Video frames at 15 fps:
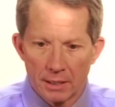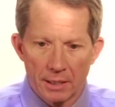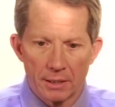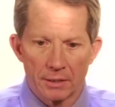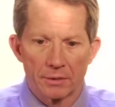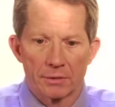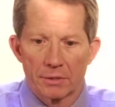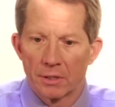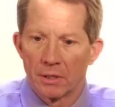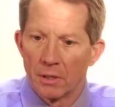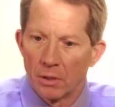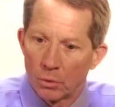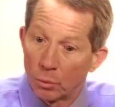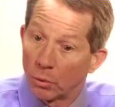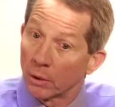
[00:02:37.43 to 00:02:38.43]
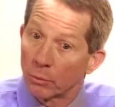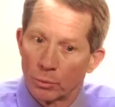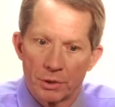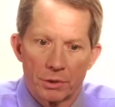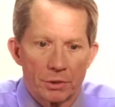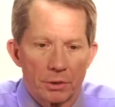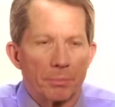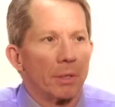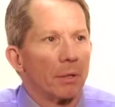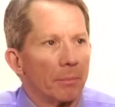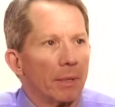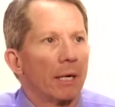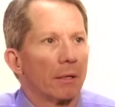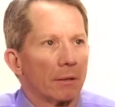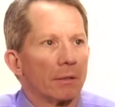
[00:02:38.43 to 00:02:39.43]
is what we should be
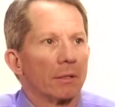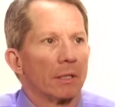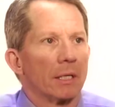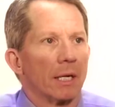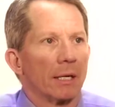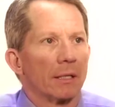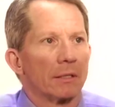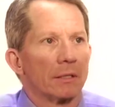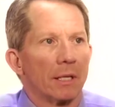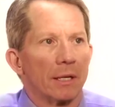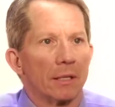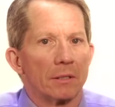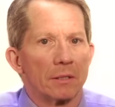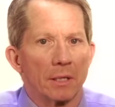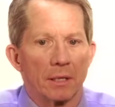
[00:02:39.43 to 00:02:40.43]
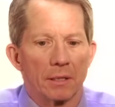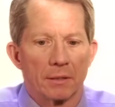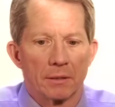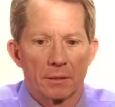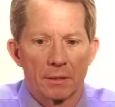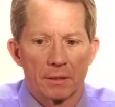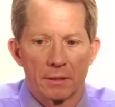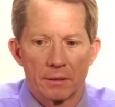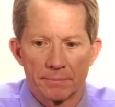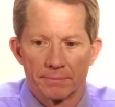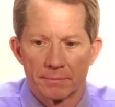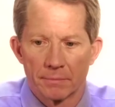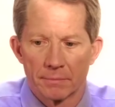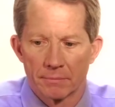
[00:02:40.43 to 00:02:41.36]
about in the United States. And um,